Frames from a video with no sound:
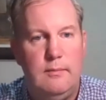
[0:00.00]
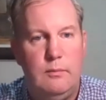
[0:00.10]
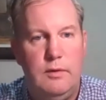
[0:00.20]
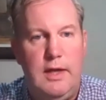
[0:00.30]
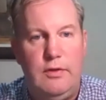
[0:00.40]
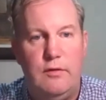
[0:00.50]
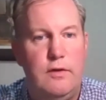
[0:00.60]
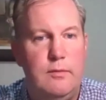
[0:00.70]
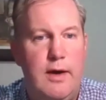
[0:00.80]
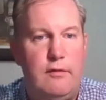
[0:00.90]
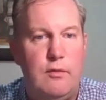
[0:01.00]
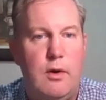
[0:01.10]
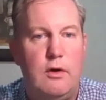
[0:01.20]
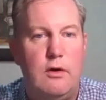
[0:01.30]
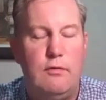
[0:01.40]
We get the feedback from
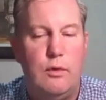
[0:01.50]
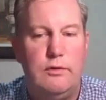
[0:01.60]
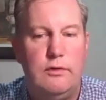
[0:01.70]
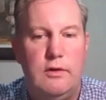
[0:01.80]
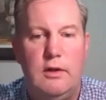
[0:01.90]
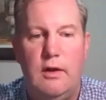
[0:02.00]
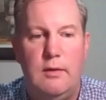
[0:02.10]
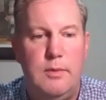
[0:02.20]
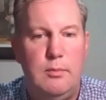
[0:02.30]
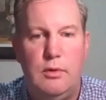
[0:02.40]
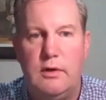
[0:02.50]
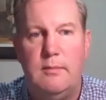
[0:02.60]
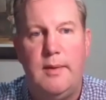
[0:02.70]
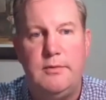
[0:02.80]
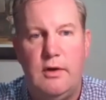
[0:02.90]
our golf courses that a lot of people will
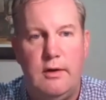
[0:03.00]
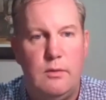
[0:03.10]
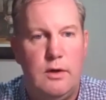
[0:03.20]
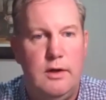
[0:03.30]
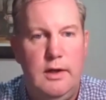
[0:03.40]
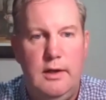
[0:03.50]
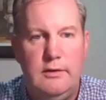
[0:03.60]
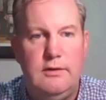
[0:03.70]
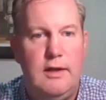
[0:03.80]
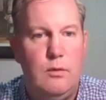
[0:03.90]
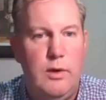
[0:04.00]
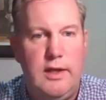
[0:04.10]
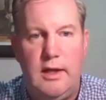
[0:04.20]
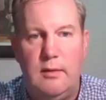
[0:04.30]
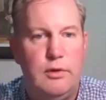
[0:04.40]
come up to Ottawa, stay the
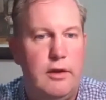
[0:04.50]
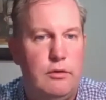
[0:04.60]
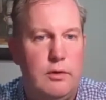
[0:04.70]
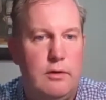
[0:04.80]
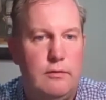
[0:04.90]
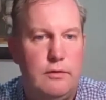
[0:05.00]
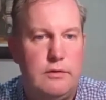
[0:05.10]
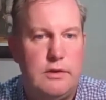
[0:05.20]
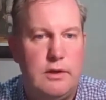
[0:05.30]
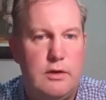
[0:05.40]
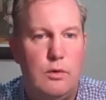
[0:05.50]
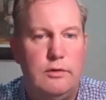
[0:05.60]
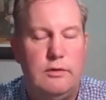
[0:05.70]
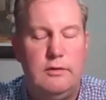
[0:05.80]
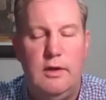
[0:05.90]
weekend, and play 3 different
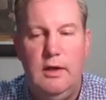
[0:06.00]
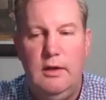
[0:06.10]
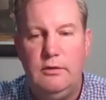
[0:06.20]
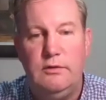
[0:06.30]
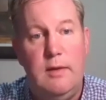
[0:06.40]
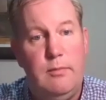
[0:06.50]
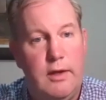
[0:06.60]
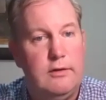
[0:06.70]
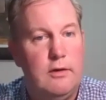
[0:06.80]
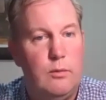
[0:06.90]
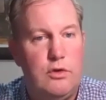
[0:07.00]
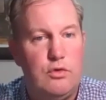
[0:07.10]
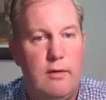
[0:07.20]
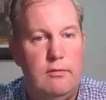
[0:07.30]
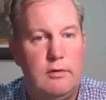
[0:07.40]
courses. So same thing is that we
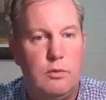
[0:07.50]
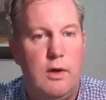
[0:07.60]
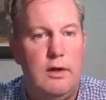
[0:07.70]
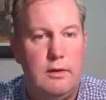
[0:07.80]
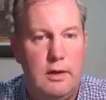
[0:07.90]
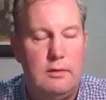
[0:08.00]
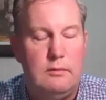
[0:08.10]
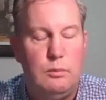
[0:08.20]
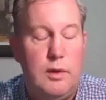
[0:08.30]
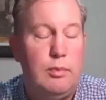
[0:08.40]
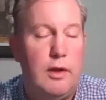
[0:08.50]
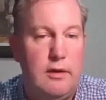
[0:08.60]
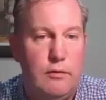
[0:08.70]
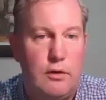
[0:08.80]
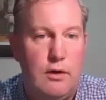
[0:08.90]
travel as well, and we play
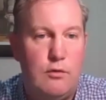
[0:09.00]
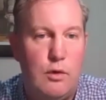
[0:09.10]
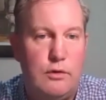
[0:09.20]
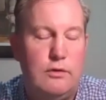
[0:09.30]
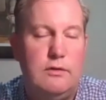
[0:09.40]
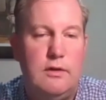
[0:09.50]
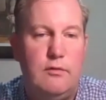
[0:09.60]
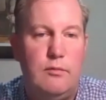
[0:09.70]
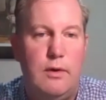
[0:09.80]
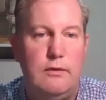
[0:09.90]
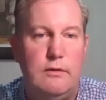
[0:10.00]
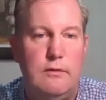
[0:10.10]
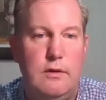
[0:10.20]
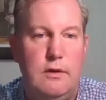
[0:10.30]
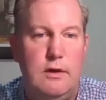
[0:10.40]
different golf courses in different parts of
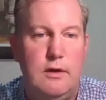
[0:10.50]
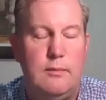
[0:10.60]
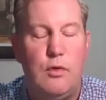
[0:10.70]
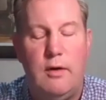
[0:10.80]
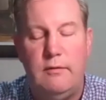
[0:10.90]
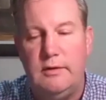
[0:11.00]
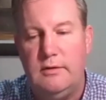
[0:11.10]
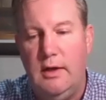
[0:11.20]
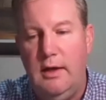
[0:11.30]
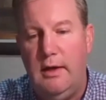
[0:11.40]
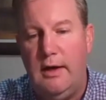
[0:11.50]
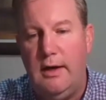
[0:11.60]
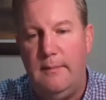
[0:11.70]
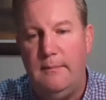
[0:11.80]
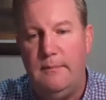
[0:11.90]
the province.
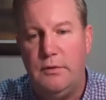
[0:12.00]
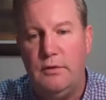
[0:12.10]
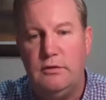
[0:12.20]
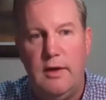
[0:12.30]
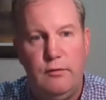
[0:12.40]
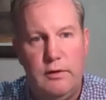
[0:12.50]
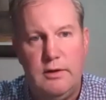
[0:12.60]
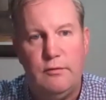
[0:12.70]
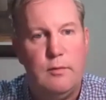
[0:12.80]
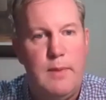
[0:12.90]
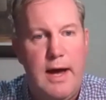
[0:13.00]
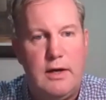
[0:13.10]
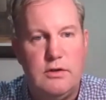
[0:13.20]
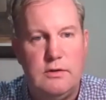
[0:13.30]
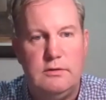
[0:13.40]
So there's definitely different
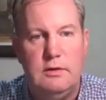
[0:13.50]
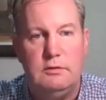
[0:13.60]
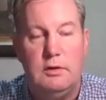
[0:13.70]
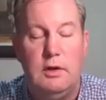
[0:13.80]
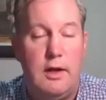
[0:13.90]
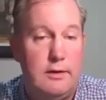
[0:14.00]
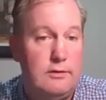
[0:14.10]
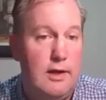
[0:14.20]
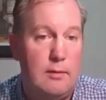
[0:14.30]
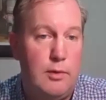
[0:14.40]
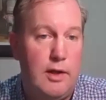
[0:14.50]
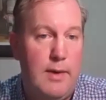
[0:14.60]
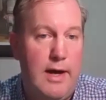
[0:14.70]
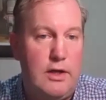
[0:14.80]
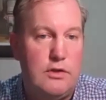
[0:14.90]
packages. There's a lot of stay and play
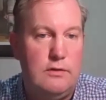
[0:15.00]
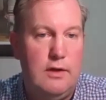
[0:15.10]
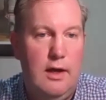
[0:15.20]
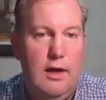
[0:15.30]
packages.